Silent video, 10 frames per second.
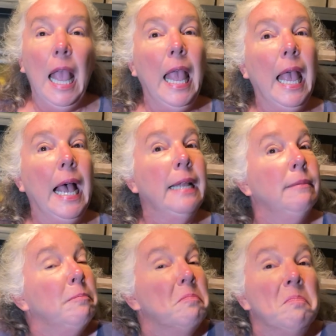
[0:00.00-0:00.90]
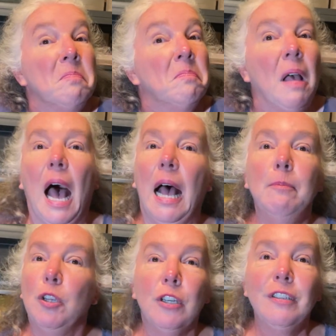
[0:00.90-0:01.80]
And
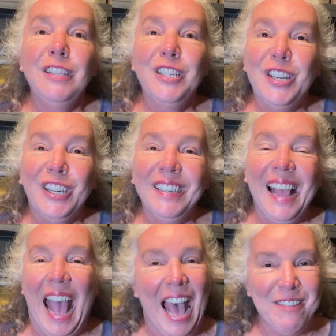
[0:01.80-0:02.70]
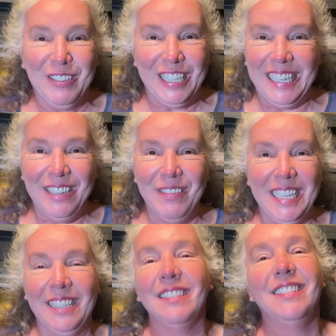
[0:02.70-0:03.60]
I'm yours in the dirt. Have a good
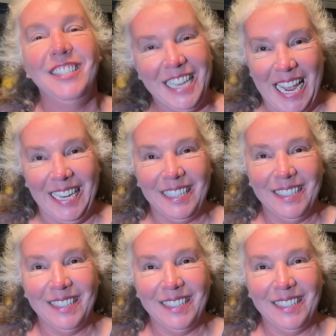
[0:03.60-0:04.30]
evening, Jayne.